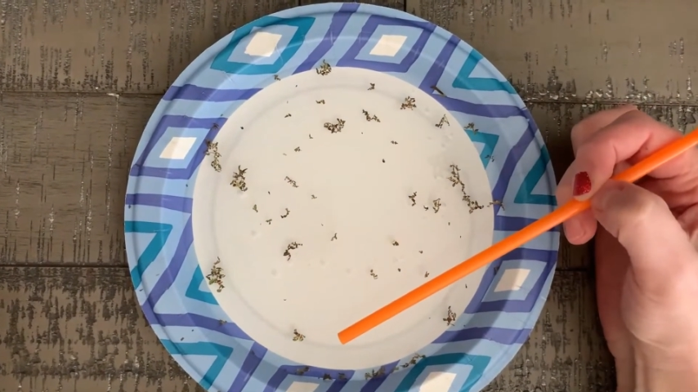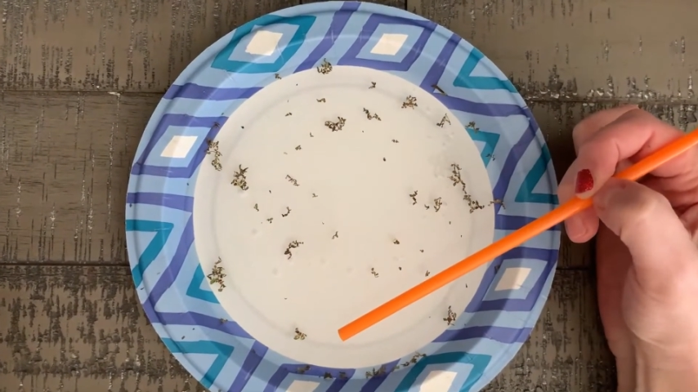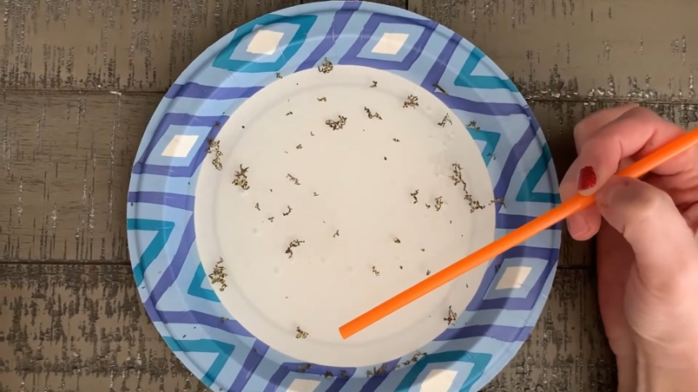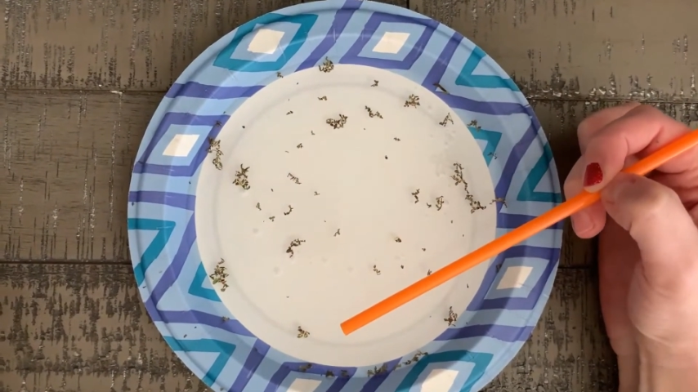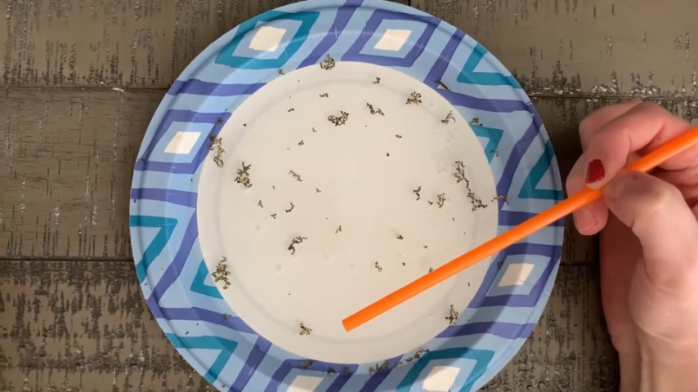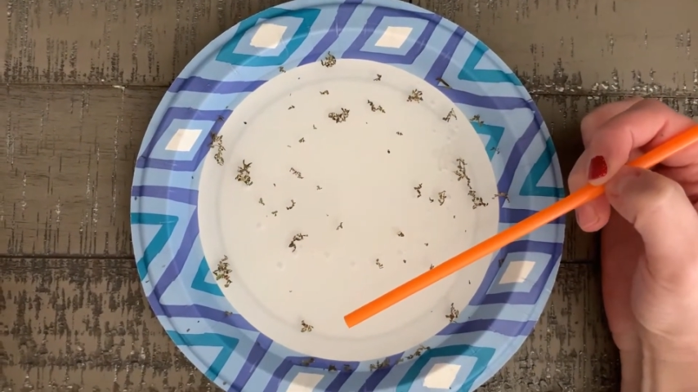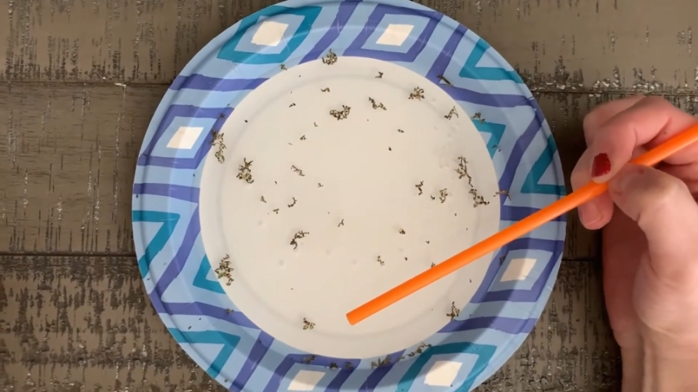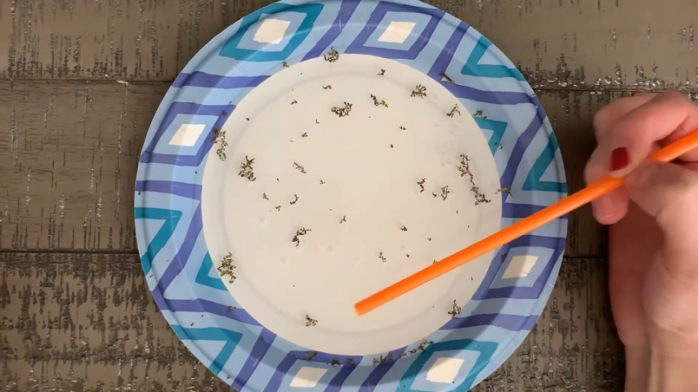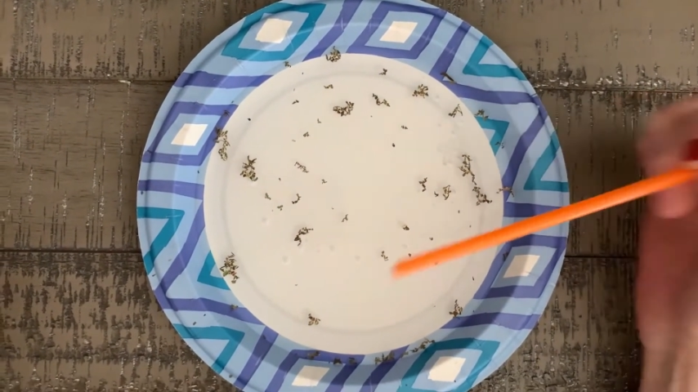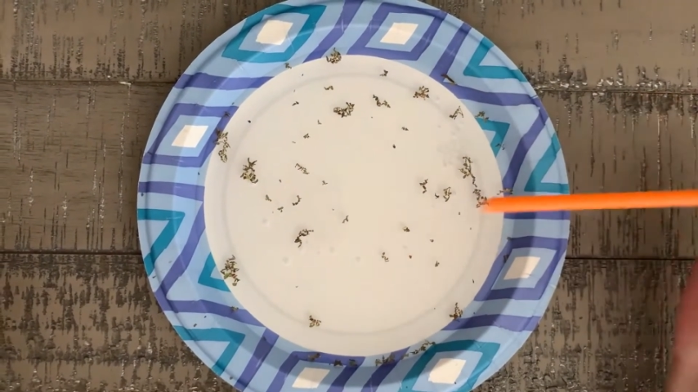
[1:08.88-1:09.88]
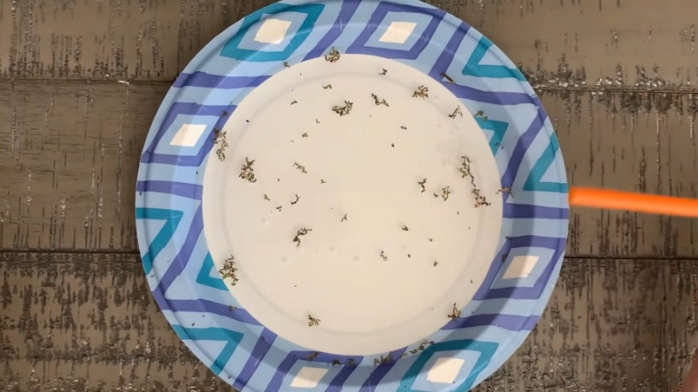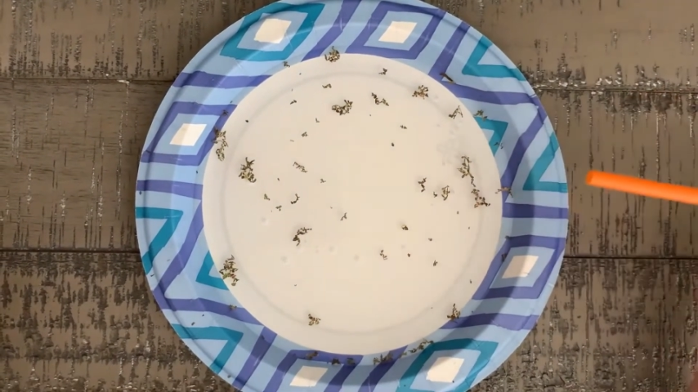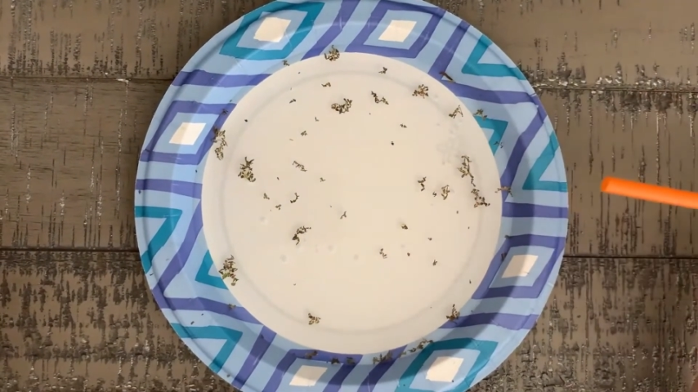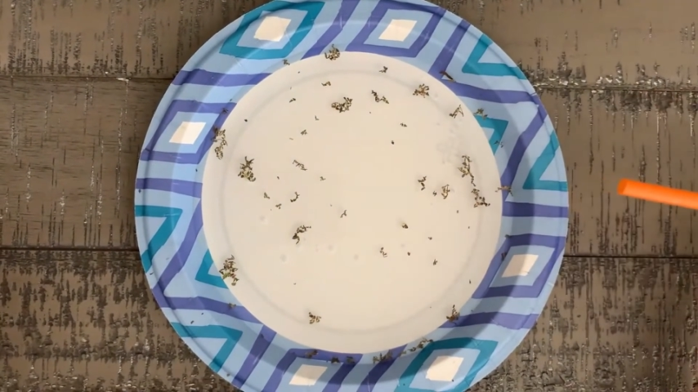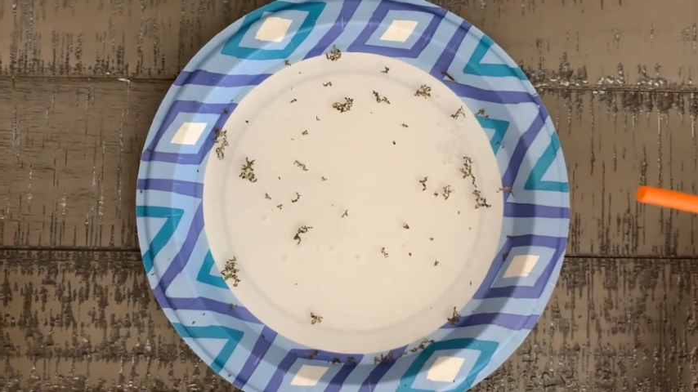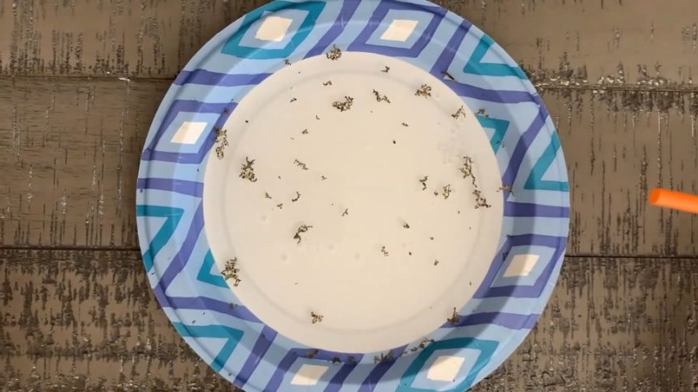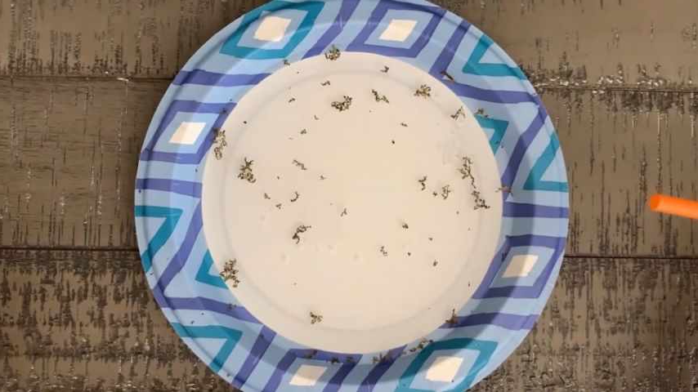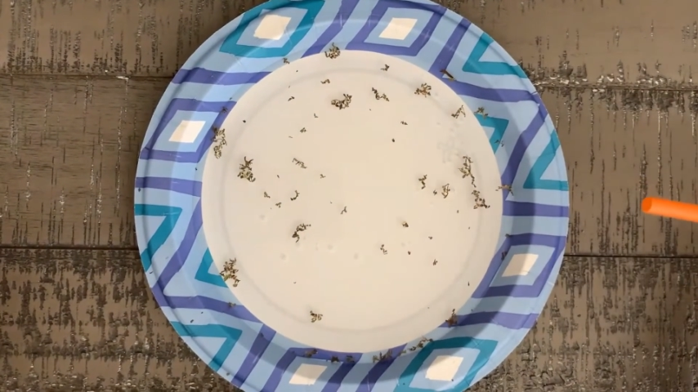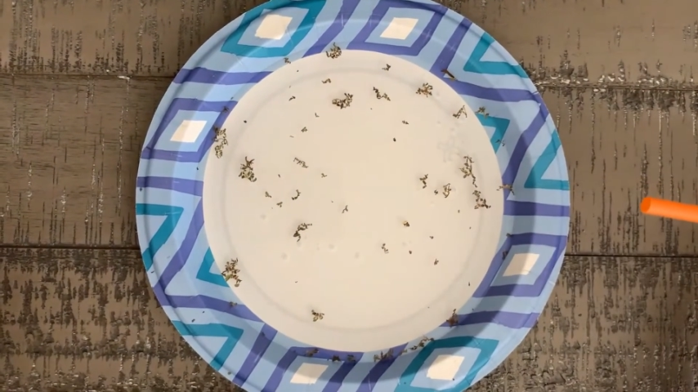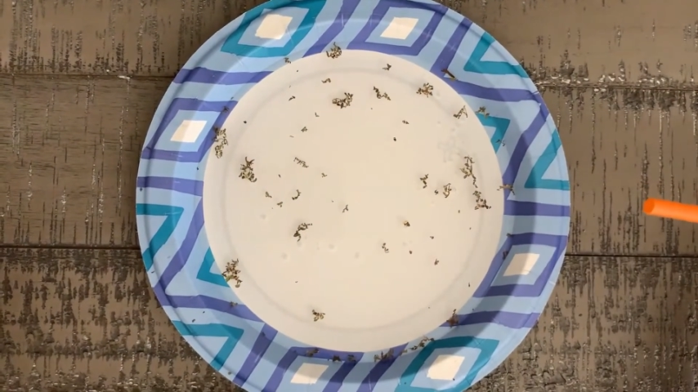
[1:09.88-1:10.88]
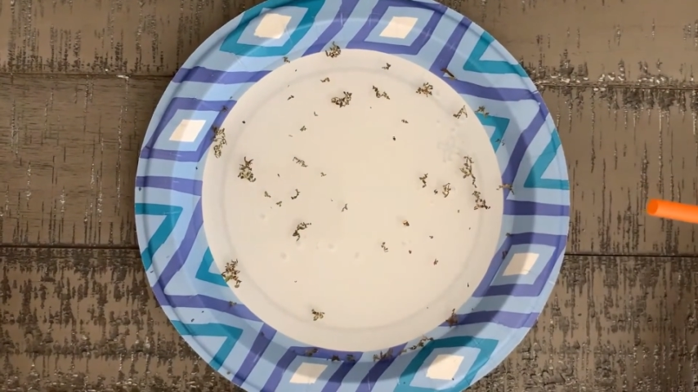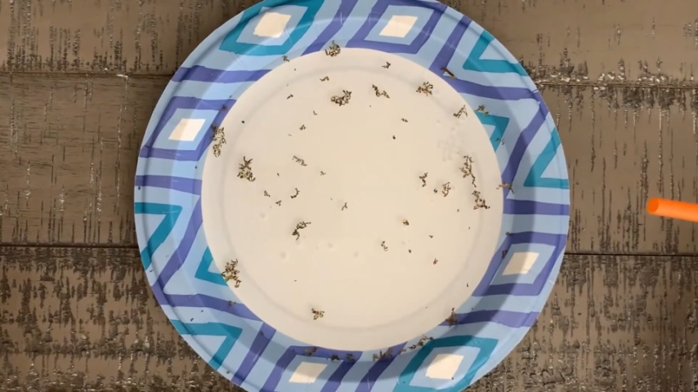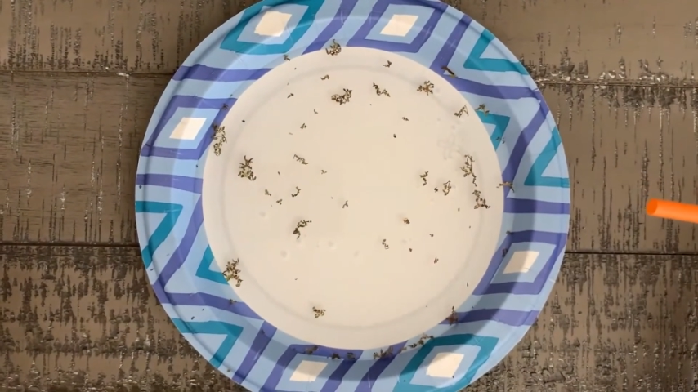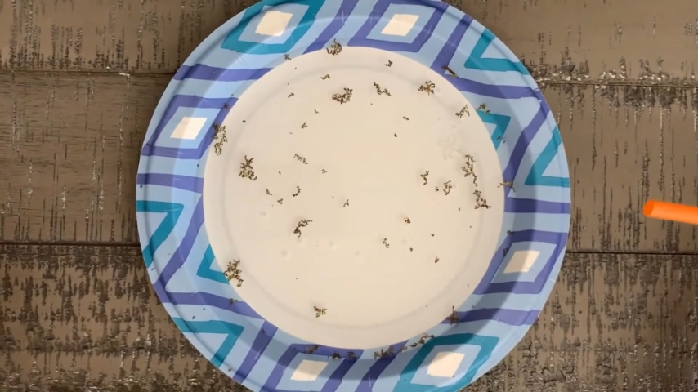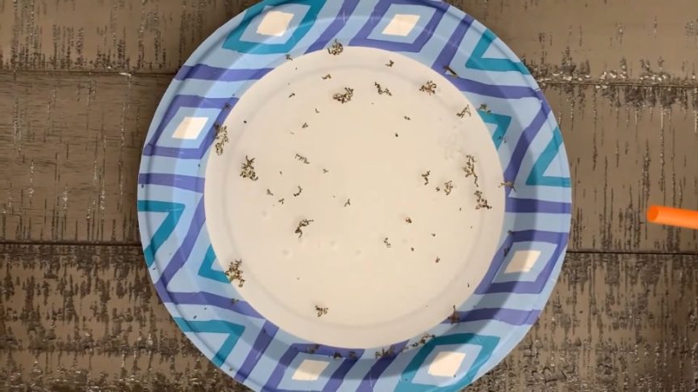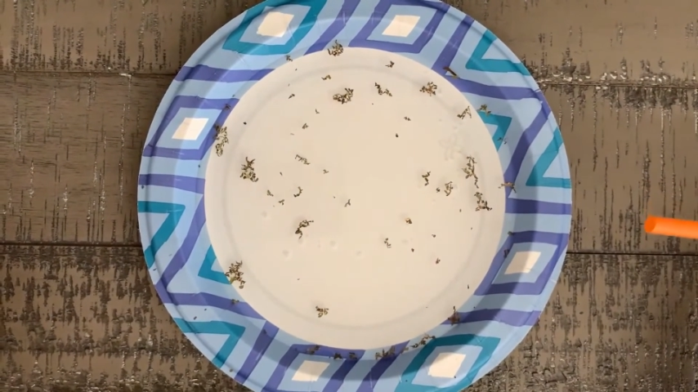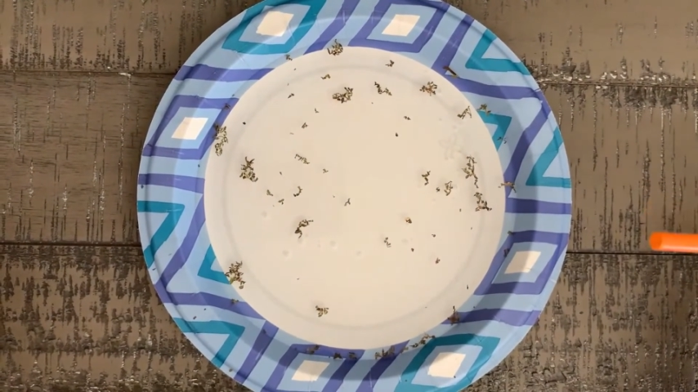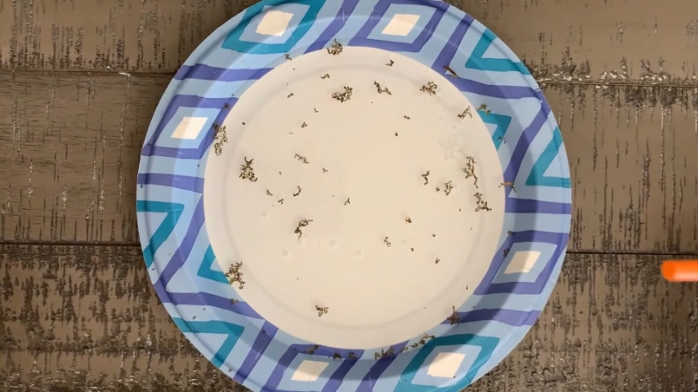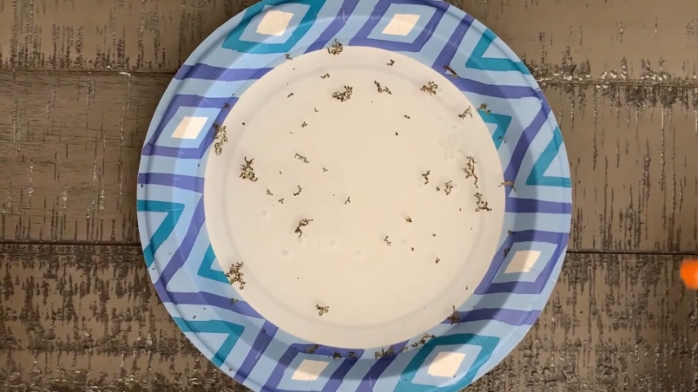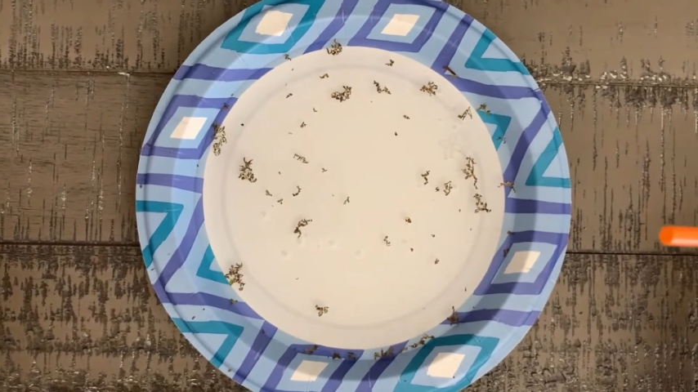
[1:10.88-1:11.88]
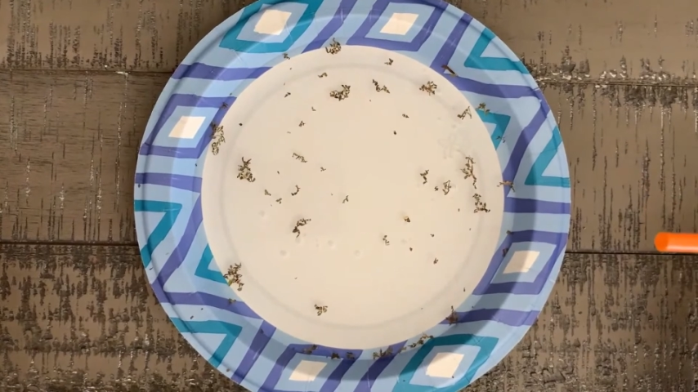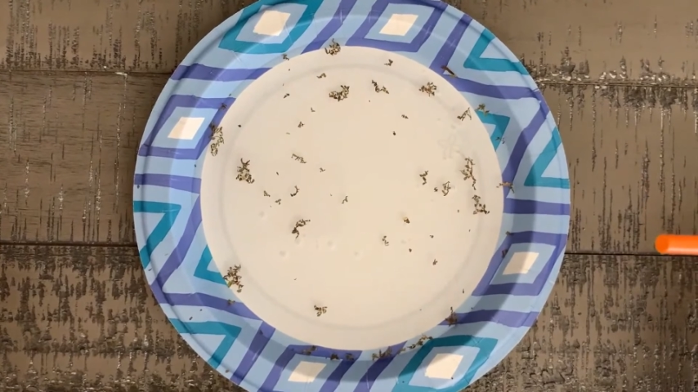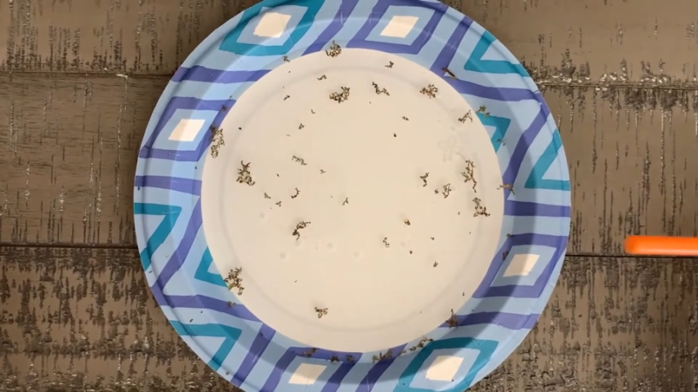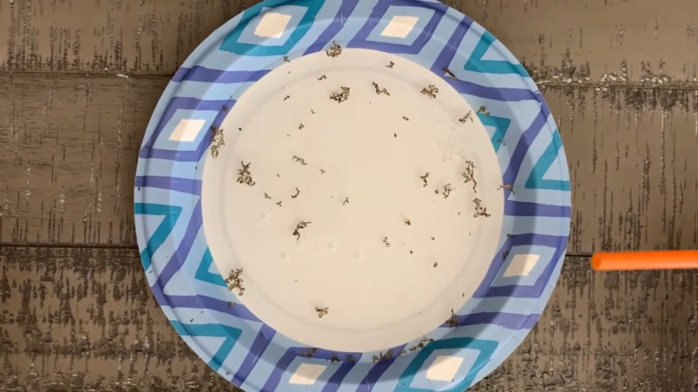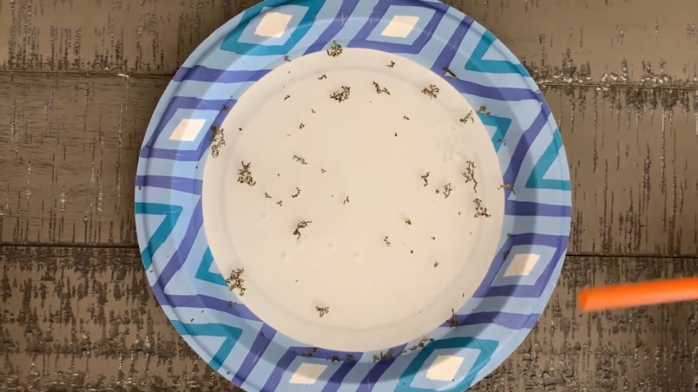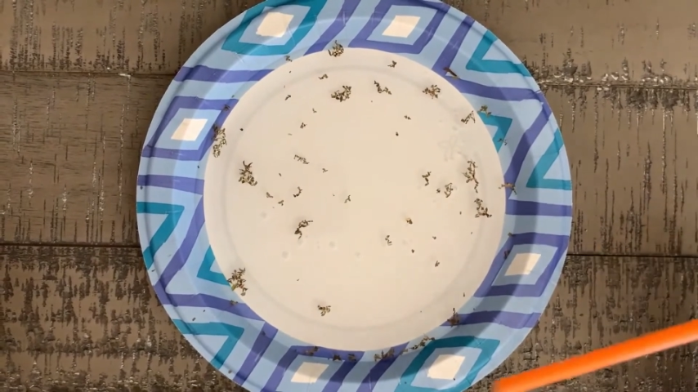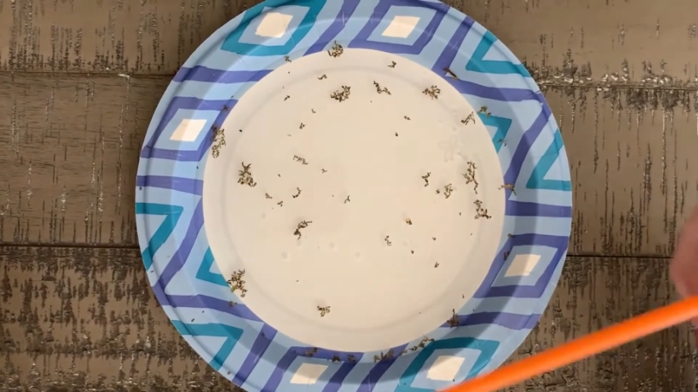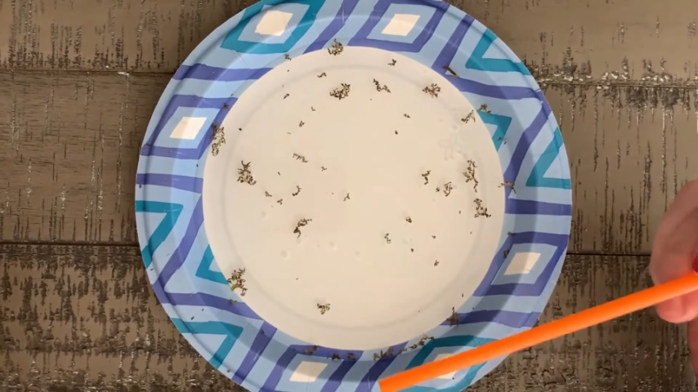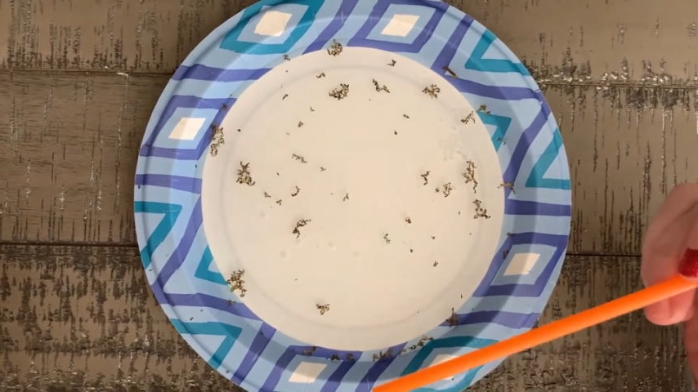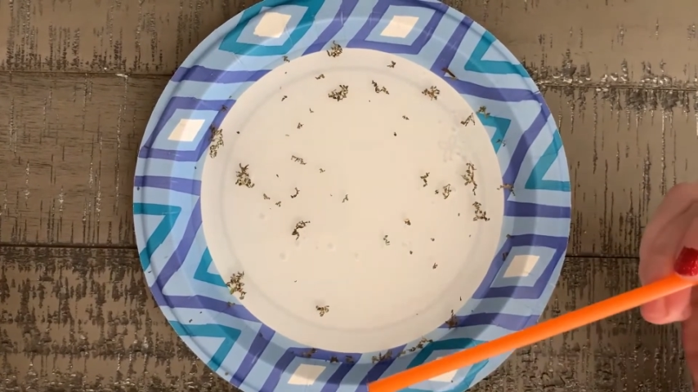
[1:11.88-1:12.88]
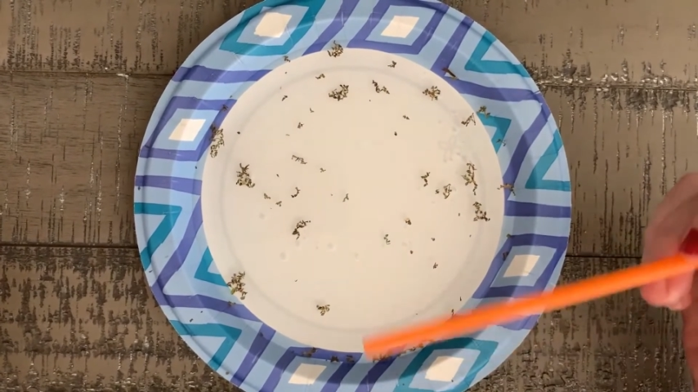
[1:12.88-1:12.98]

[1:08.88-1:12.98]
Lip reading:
No face is visible, so there are no lips to read.